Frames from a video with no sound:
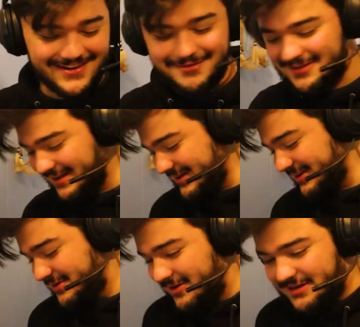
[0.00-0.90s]
I mean, I
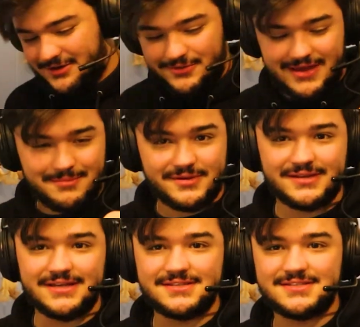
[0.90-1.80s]
kind of already knew that,
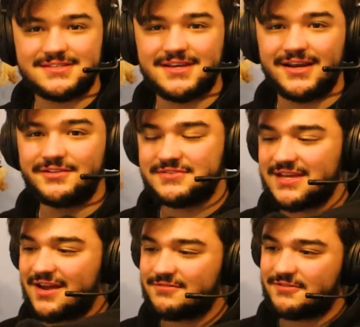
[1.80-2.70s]
but it's kind of
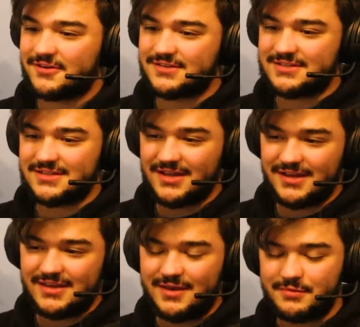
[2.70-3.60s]
sad for
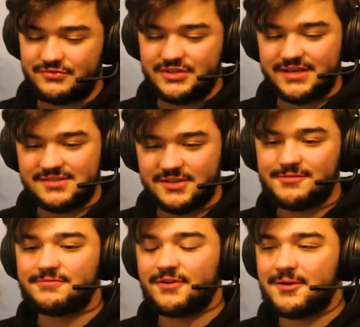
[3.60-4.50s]
a game of chess to
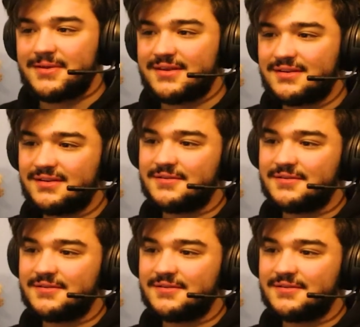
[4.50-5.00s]
confirm it.